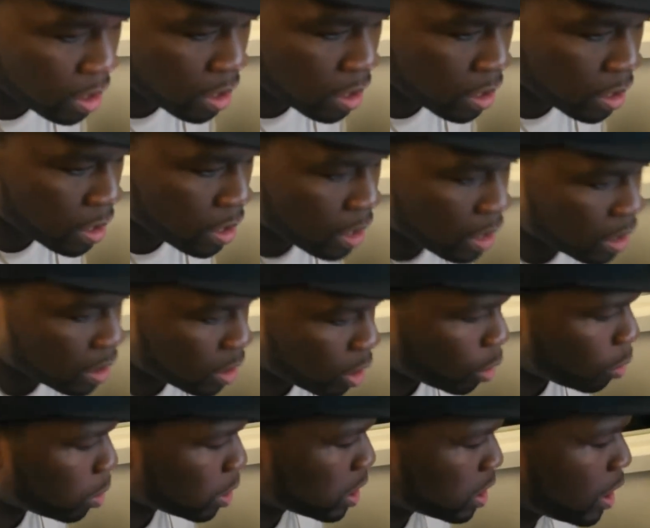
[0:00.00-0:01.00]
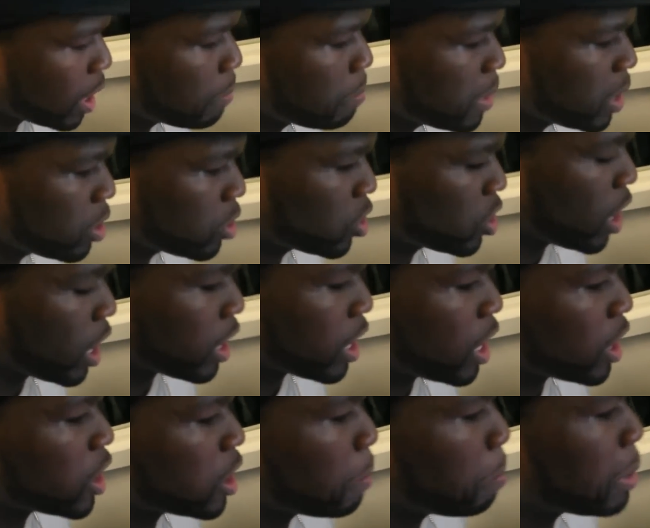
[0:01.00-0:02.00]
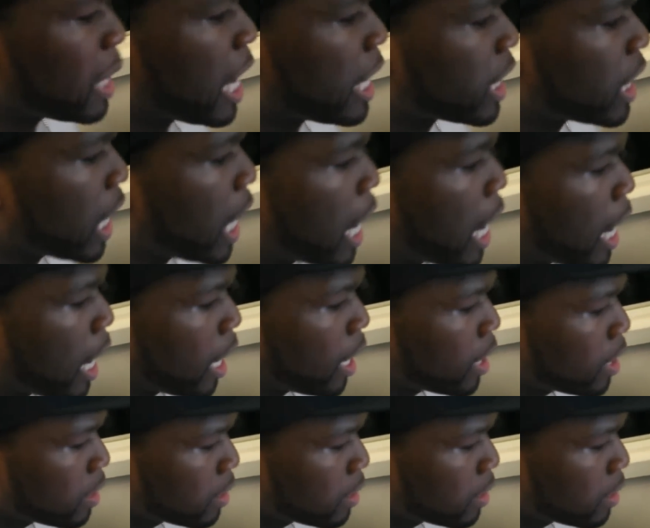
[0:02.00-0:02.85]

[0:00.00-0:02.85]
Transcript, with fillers: Huh? Don't what's up me, you sucker. I should black your eye.